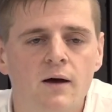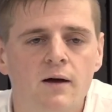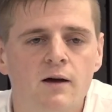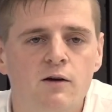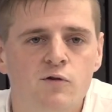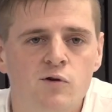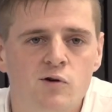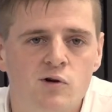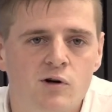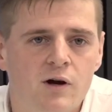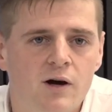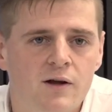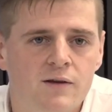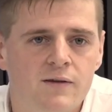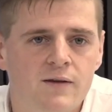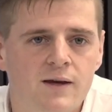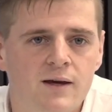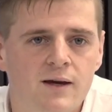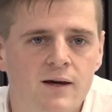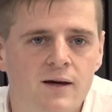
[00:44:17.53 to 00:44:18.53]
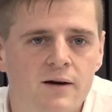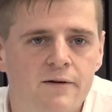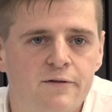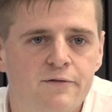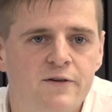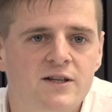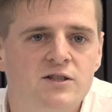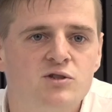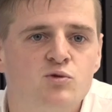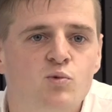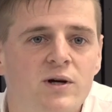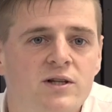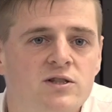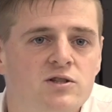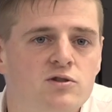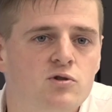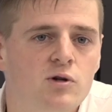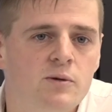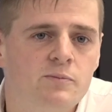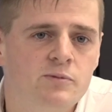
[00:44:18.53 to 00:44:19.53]
If you're cutting fixed weight
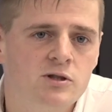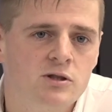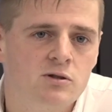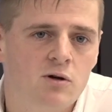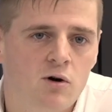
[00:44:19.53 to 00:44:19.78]
strips,